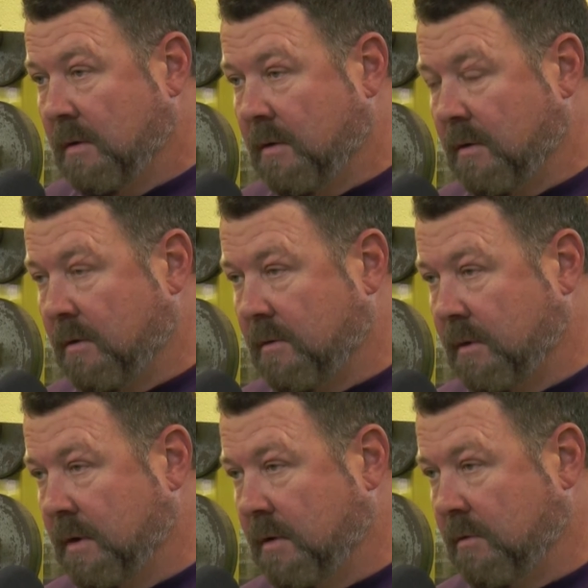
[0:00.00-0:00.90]

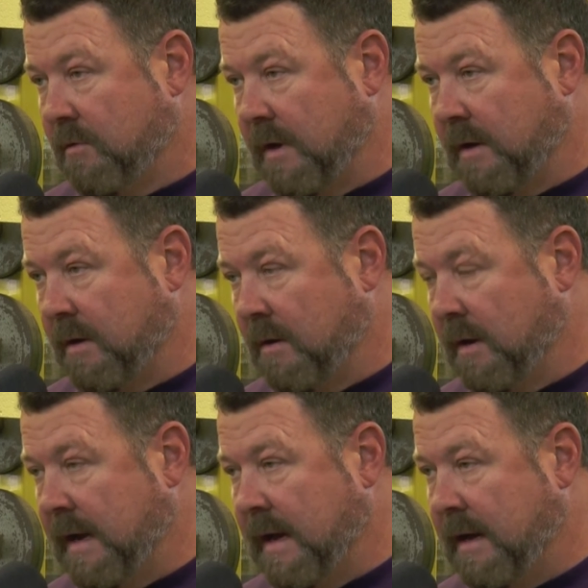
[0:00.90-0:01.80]

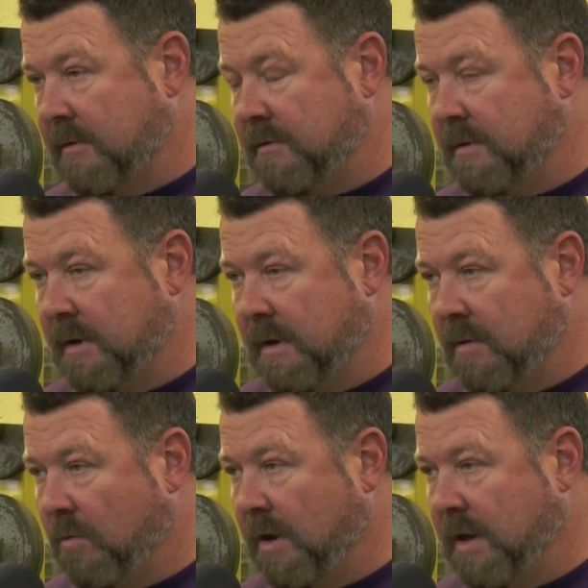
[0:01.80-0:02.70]
secondary guys and
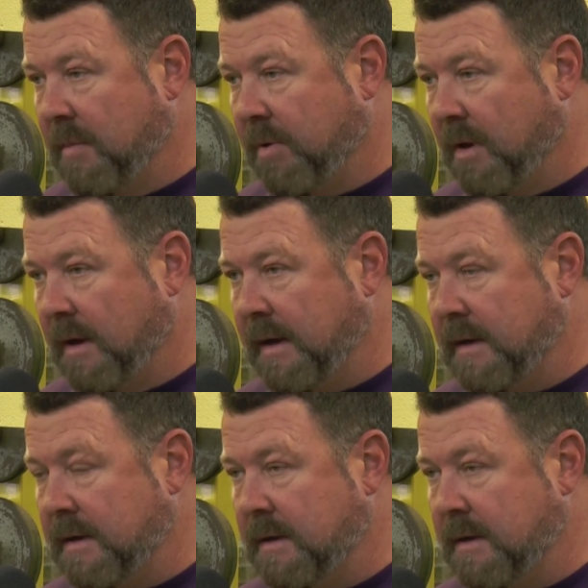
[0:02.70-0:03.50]
the way they play it,